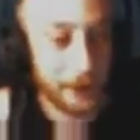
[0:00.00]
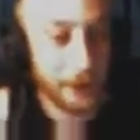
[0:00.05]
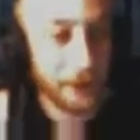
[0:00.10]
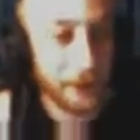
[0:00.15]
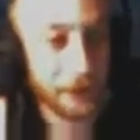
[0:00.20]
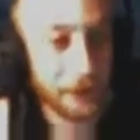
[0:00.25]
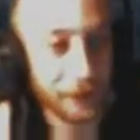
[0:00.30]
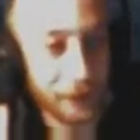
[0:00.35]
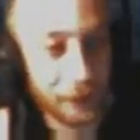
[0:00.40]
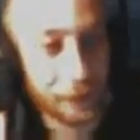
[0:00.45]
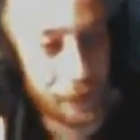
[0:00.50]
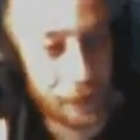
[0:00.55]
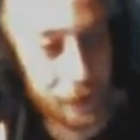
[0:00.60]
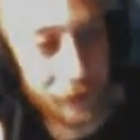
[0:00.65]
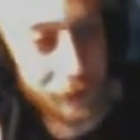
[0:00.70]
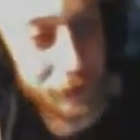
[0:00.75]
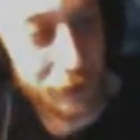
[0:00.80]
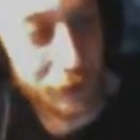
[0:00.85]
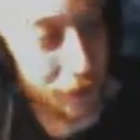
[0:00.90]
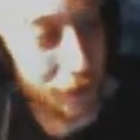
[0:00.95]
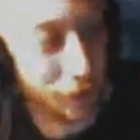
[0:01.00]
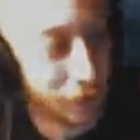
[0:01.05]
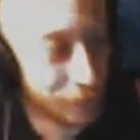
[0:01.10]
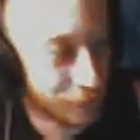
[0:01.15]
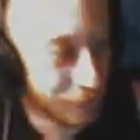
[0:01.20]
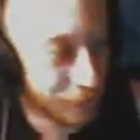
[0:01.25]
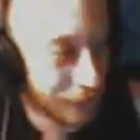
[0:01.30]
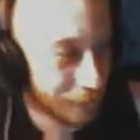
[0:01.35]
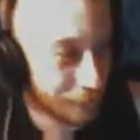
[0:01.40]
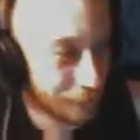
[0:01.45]
like one of the local
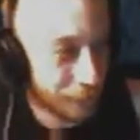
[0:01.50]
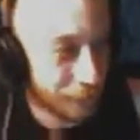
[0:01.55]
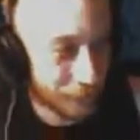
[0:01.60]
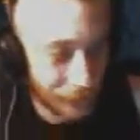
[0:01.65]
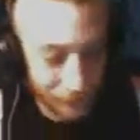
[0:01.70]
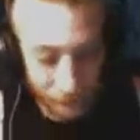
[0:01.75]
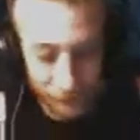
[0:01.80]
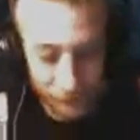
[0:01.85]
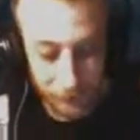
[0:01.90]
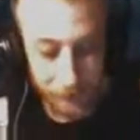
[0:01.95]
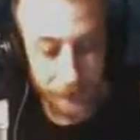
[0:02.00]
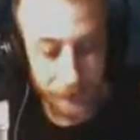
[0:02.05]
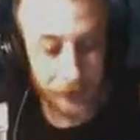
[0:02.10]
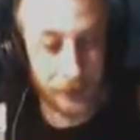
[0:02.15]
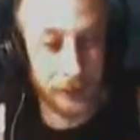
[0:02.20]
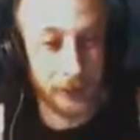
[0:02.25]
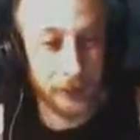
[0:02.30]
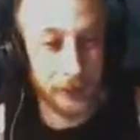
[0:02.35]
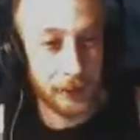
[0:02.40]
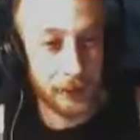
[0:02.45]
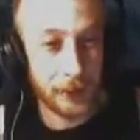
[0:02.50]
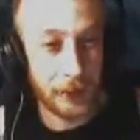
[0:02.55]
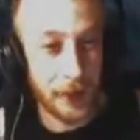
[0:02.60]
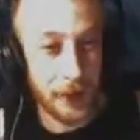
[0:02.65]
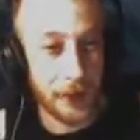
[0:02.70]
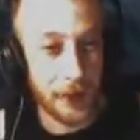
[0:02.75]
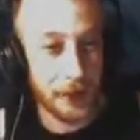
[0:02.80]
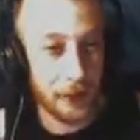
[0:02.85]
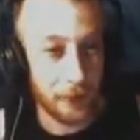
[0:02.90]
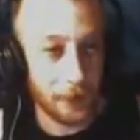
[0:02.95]
vampires,
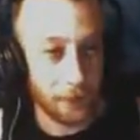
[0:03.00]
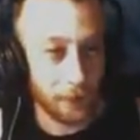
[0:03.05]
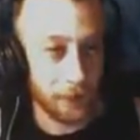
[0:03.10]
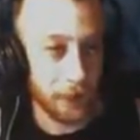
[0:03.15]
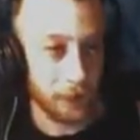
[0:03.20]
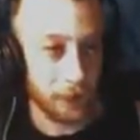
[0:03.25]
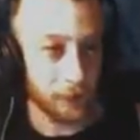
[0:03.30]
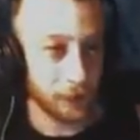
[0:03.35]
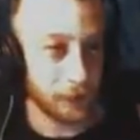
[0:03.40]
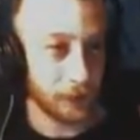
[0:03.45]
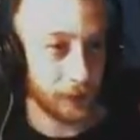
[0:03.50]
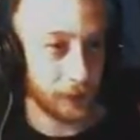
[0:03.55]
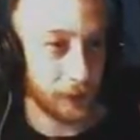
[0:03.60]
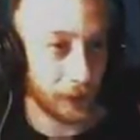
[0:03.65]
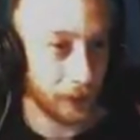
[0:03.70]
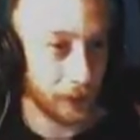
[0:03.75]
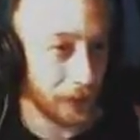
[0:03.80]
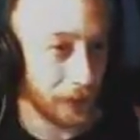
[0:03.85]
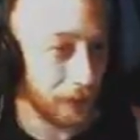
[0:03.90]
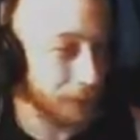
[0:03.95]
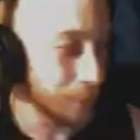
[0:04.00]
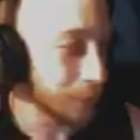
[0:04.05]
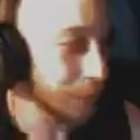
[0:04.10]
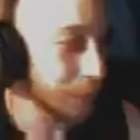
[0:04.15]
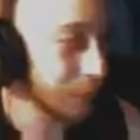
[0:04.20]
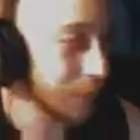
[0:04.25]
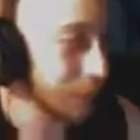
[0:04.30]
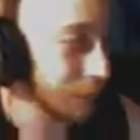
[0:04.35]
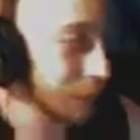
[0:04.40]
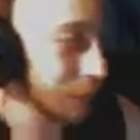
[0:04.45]
and it runs the club that you